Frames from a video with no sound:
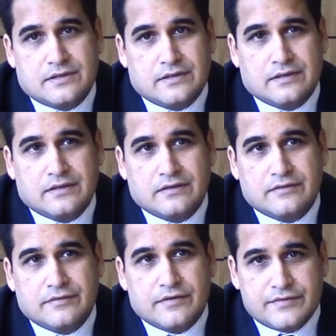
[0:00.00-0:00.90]

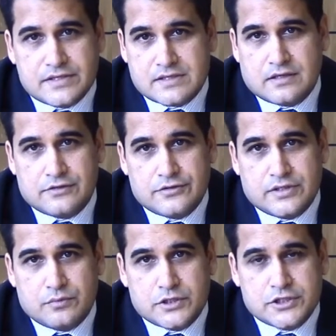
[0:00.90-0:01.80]
of this country,
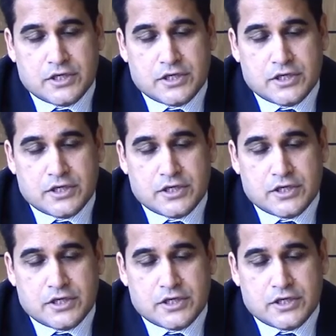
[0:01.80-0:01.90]
which